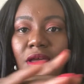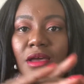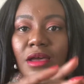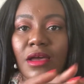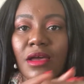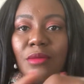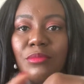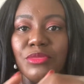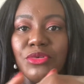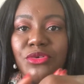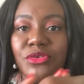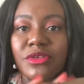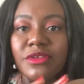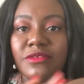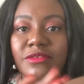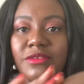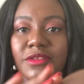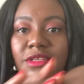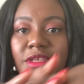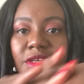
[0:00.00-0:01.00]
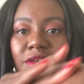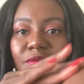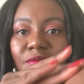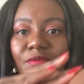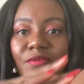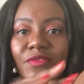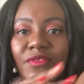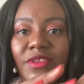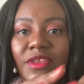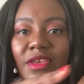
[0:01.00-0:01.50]
and beautifully,
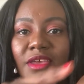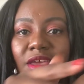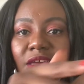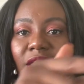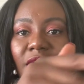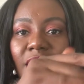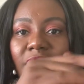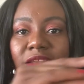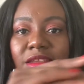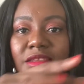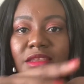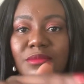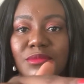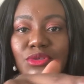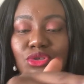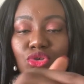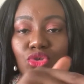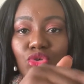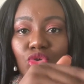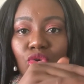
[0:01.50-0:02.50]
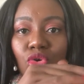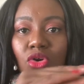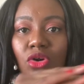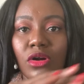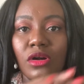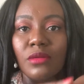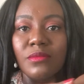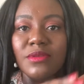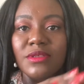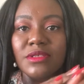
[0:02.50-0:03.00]
and it
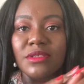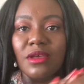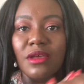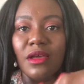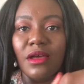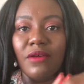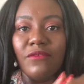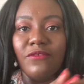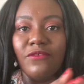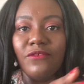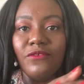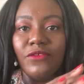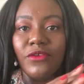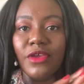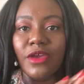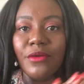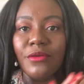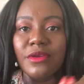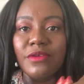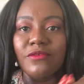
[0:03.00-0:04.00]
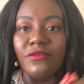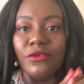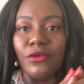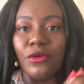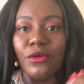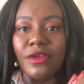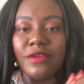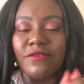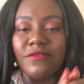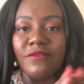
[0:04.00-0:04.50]
absorbs very,
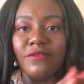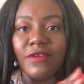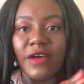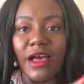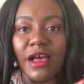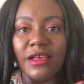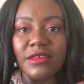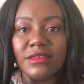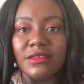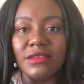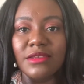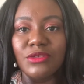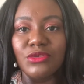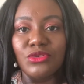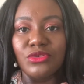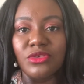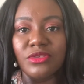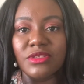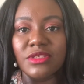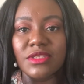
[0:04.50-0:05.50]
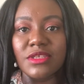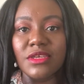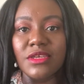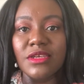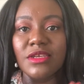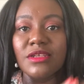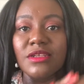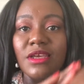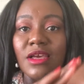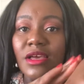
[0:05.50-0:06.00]
very fast into the
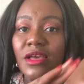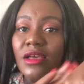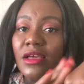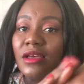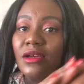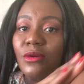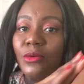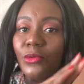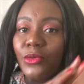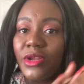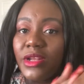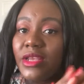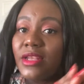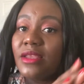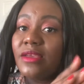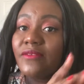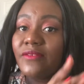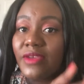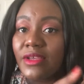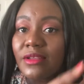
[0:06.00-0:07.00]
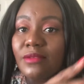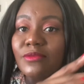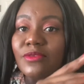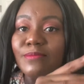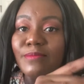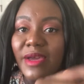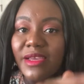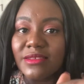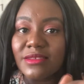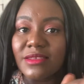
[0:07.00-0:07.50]
skin, really leaving
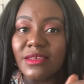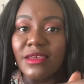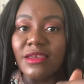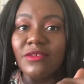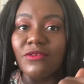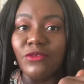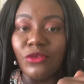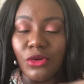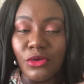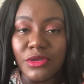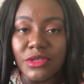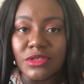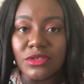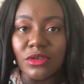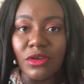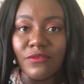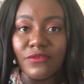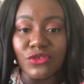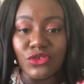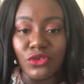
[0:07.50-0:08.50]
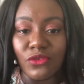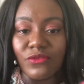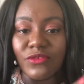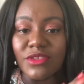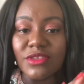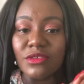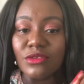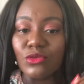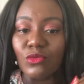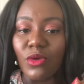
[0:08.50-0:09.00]
my skin very soft. So
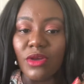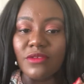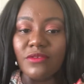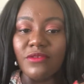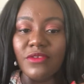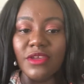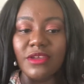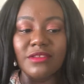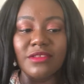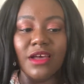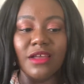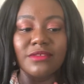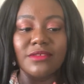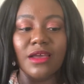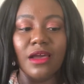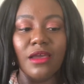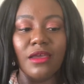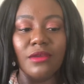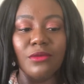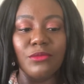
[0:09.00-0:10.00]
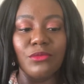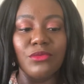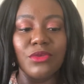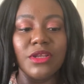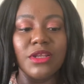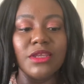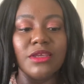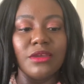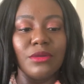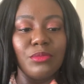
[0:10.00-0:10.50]
this is one thing that I
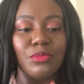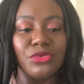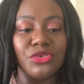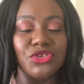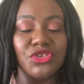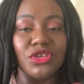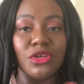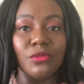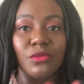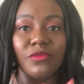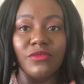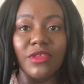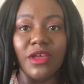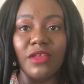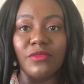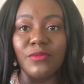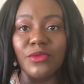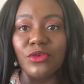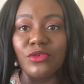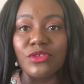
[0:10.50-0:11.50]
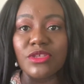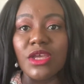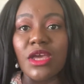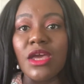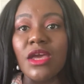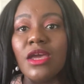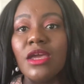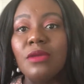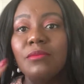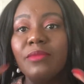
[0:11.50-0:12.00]
really appreciate with that, because
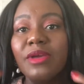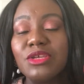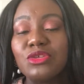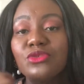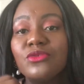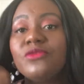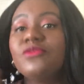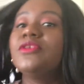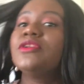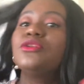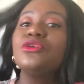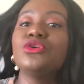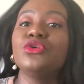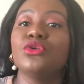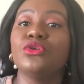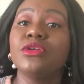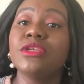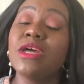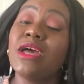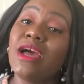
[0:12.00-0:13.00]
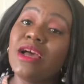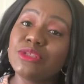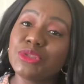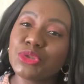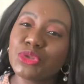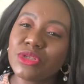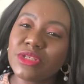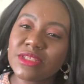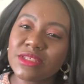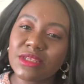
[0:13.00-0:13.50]
it makes you feel good,
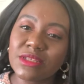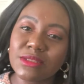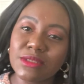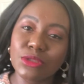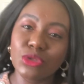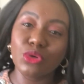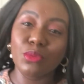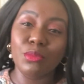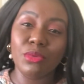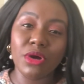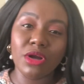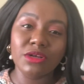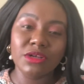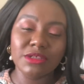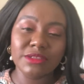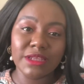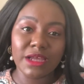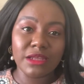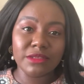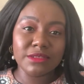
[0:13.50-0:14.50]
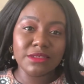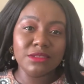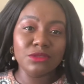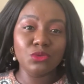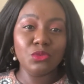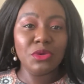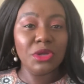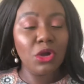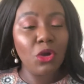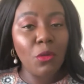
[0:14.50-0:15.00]
especially since it's a product that is
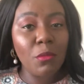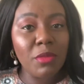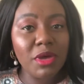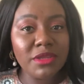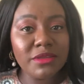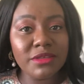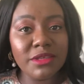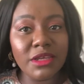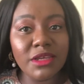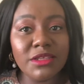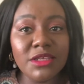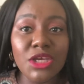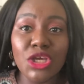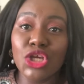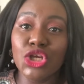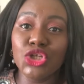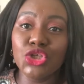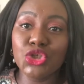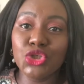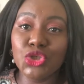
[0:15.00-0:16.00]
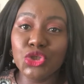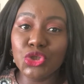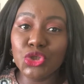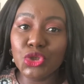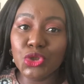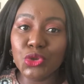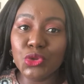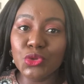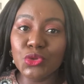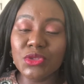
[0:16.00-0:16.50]
recommended to
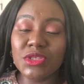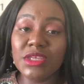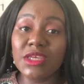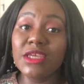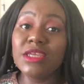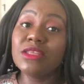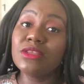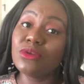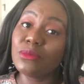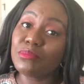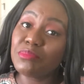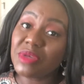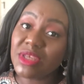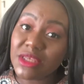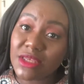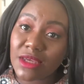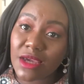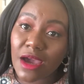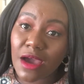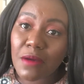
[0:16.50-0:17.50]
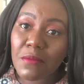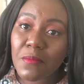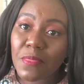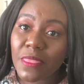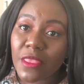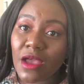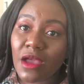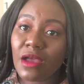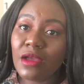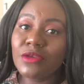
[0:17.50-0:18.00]
use in the PM,
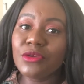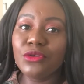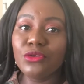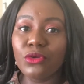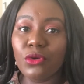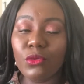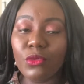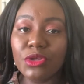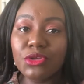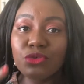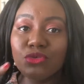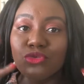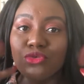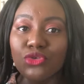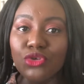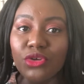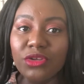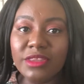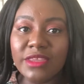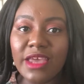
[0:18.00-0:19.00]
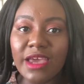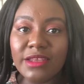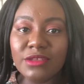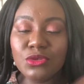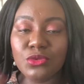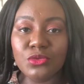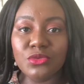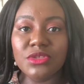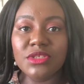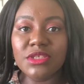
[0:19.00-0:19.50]
you know, when you do your
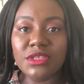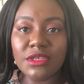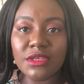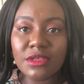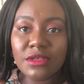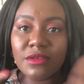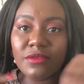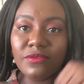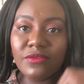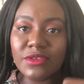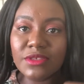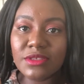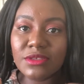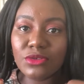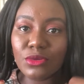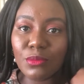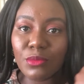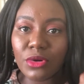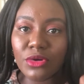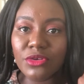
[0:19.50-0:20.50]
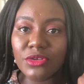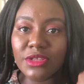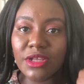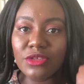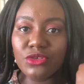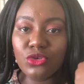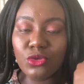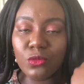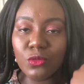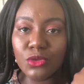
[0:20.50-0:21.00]
night routine. This is a product
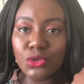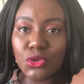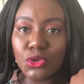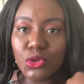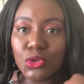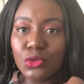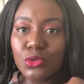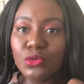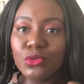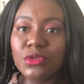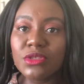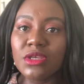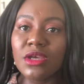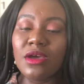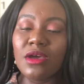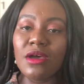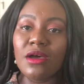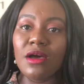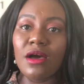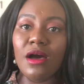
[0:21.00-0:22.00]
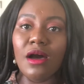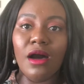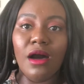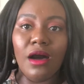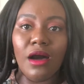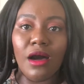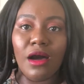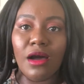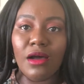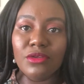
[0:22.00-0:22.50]
that you would use
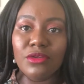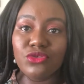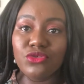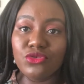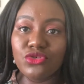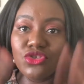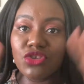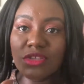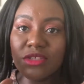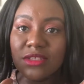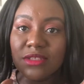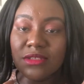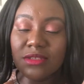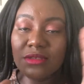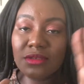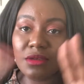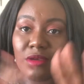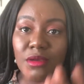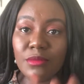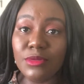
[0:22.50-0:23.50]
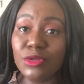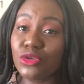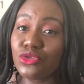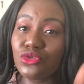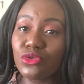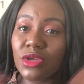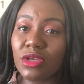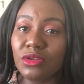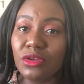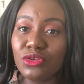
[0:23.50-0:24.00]
to just because
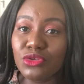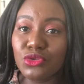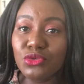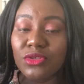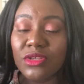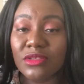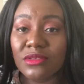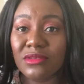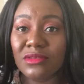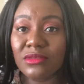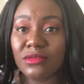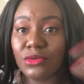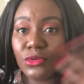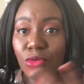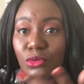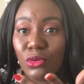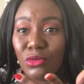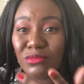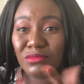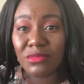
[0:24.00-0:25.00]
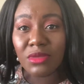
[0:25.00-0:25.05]
you cannot use it, you know,